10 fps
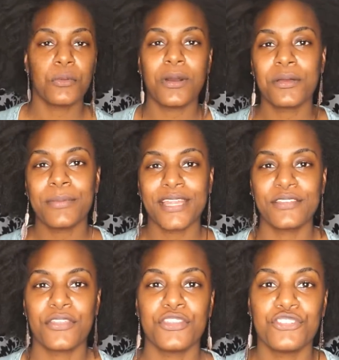Welcome
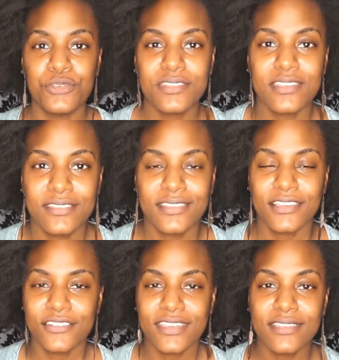back to the juicing
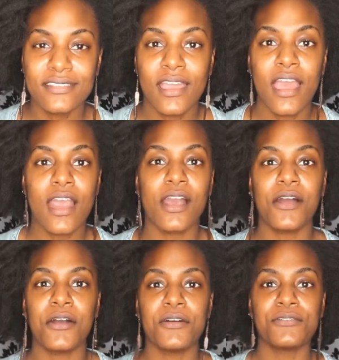series
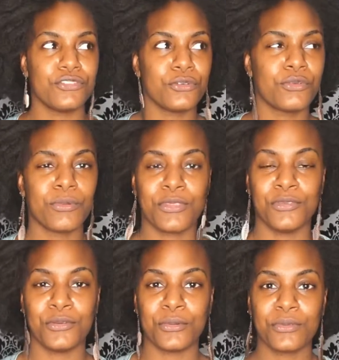of Juice
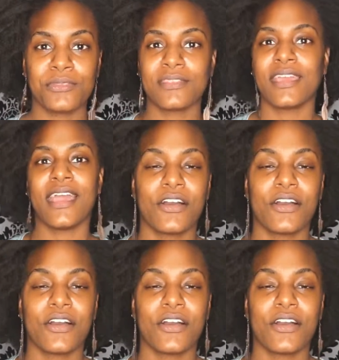with Doose.